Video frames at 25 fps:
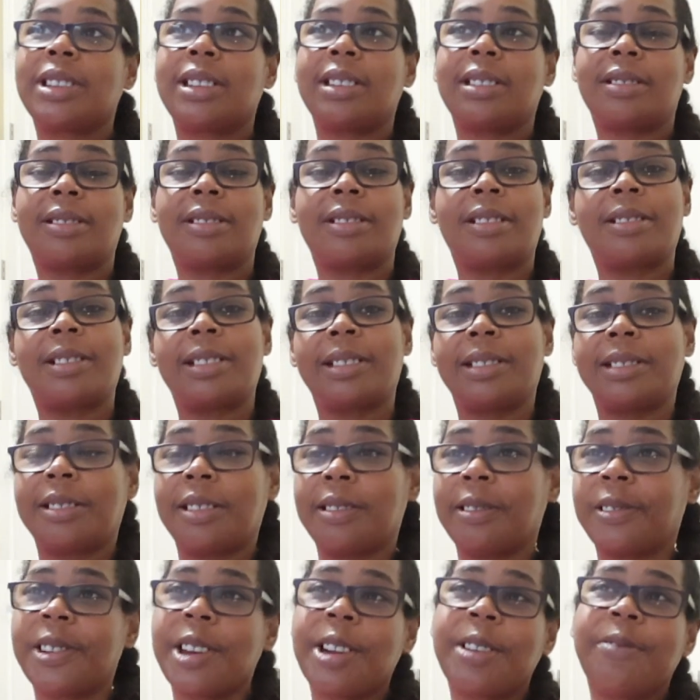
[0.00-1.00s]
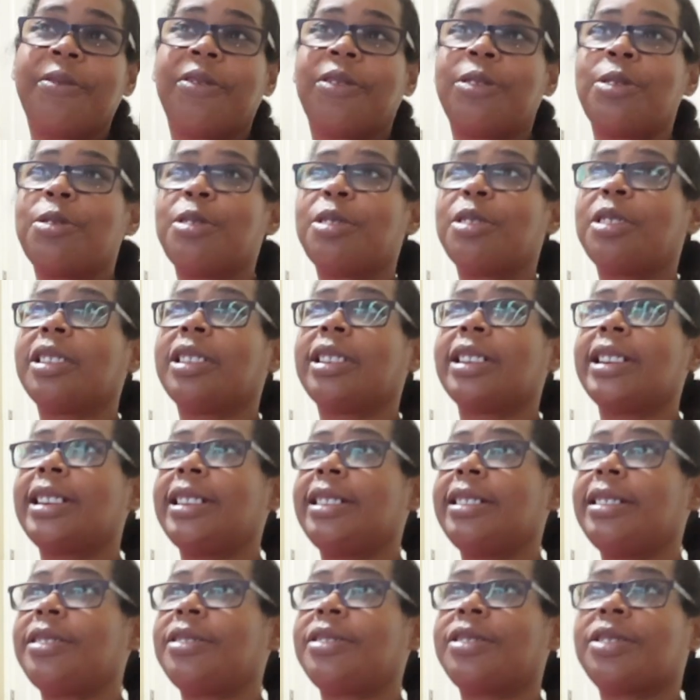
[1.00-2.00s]
He has nothing to live for.
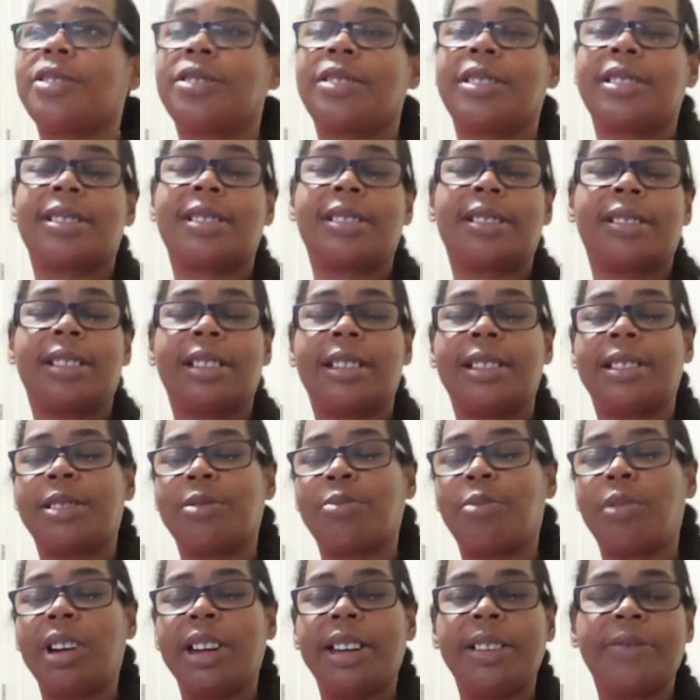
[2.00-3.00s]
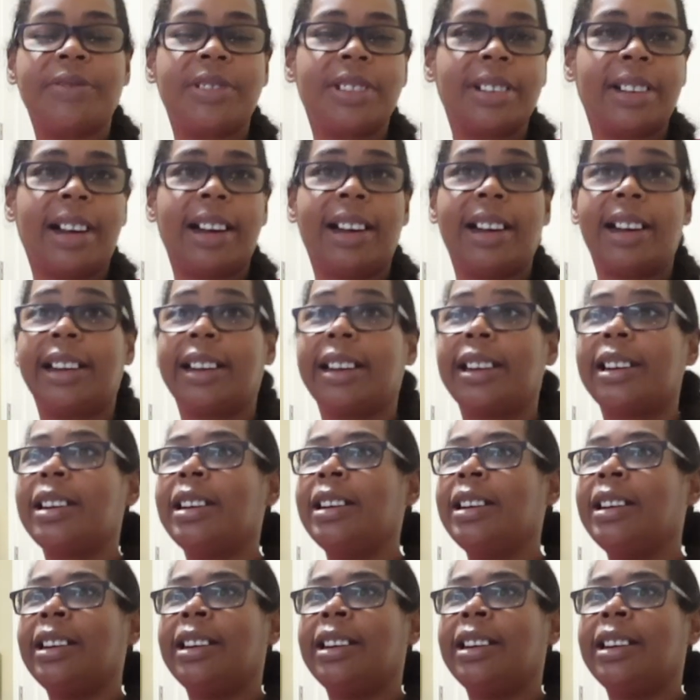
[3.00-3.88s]
His wife died.